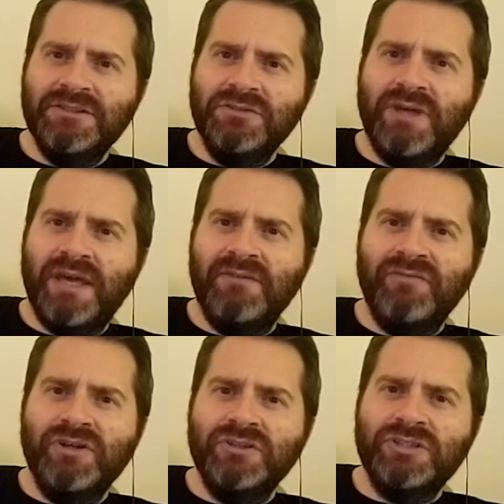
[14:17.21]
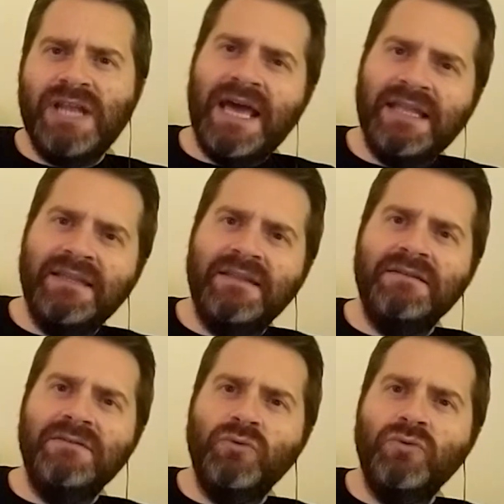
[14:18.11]
UK version and
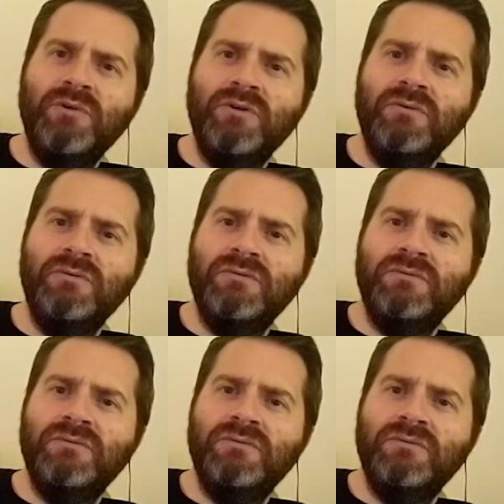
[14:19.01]
the normal